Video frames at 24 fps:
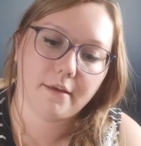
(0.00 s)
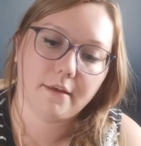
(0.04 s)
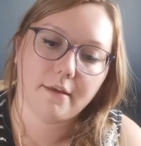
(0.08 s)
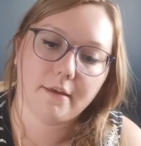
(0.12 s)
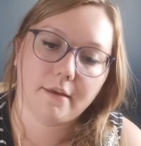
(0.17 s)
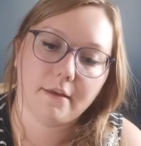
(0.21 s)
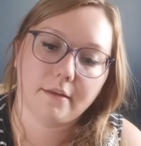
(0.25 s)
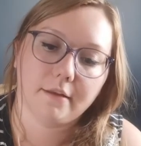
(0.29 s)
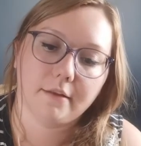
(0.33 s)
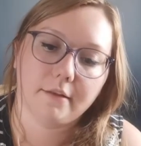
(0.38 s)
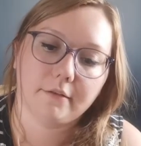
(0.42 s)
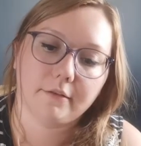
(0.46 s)

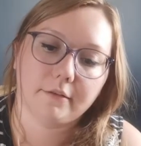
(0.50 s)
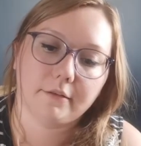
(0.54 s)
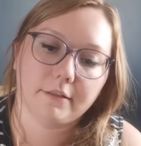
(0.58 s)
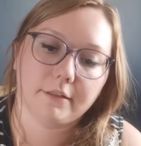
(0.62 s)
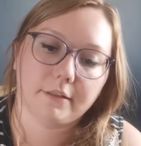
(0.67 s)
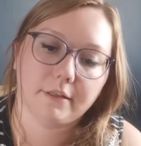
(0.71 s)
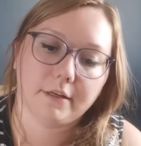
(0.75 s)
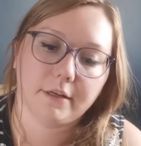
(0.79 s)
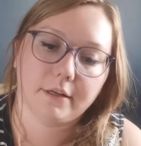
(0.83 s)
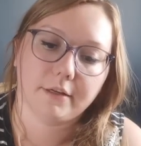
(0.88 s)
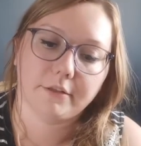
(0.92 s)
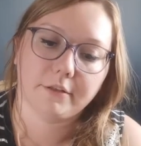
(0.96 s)
it looks
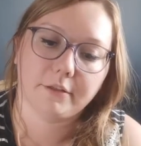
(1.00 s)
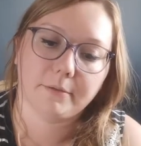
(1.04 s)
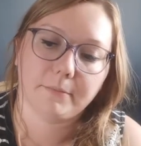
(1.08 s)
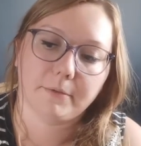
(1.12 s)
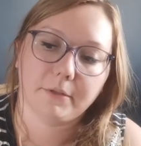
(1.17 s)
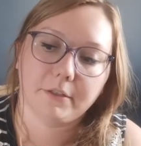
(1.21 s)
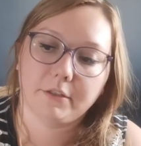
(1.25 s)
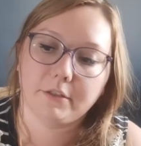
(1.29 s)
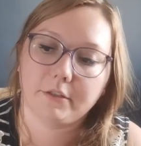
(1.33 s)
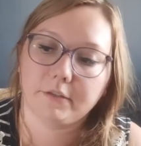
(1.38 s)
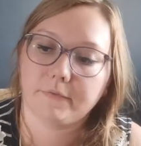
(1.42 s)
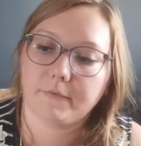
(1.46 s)
like I should
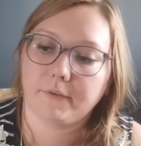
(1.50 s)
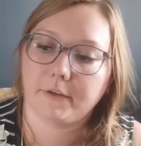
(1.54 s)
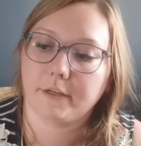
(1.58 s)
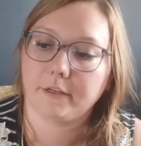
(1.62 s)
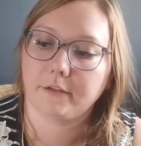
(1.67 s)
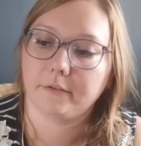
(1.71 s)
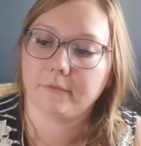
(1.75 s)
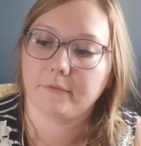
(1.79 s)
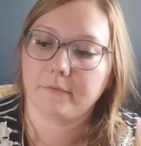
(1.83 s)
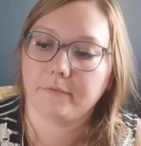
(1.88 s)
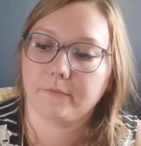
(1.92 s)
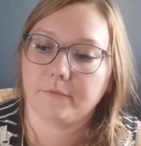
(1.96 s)
be just
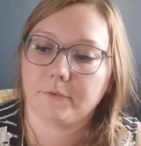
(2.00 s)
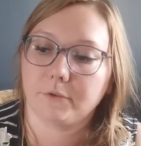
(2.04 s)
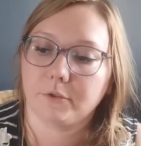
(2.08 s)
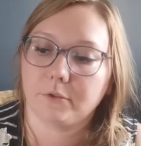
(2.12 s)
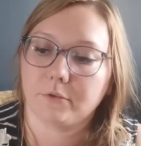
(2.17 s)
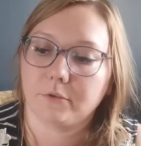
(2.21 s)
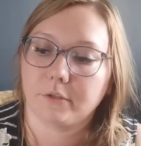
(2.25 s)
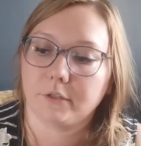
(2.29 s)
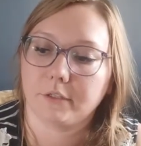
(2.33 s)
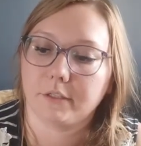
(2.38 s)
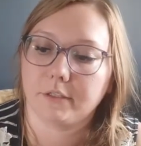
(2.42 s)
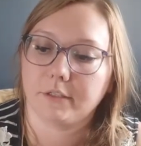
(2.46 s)
fine for
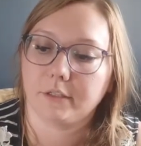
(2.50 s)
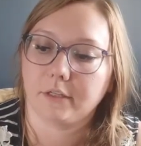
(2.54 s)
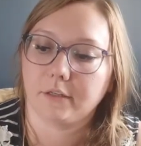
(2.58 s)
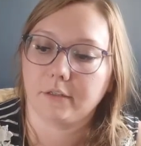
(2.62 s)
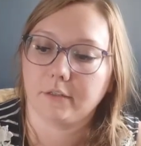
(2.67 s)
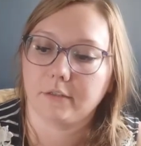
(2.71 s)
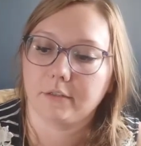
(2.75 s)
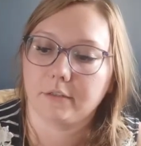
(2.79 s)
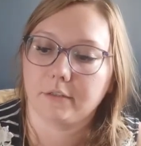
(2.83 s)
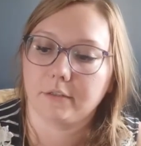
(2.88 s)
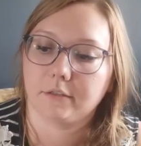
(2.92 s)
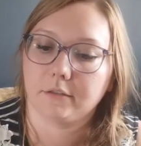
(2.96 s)
shorty
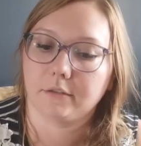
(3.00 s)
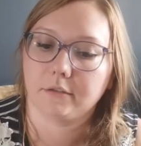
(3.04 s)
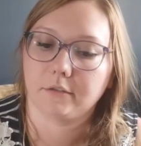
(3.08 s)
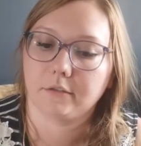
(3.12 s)
socks.